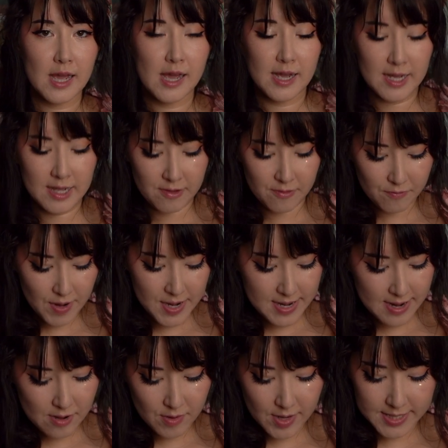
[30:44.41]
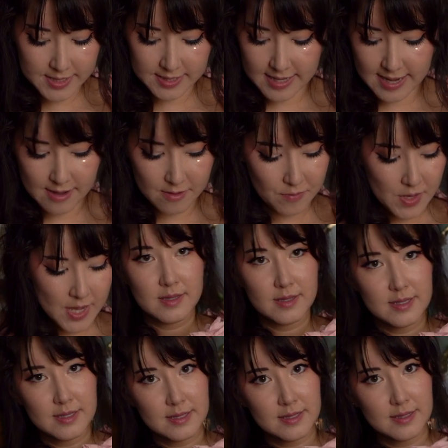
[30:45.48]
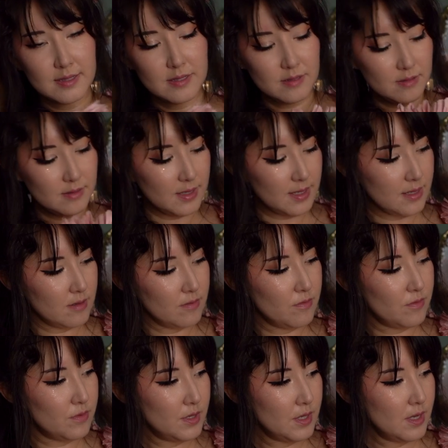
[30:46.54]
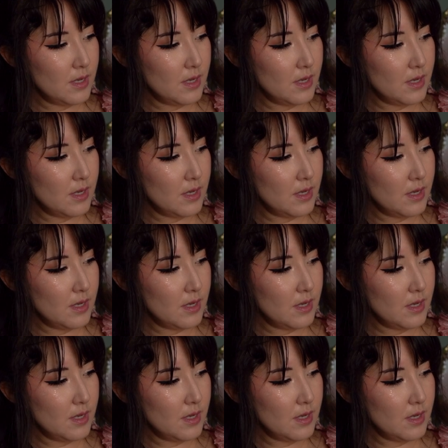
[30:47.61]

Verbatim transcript: Right now I just have this little thing of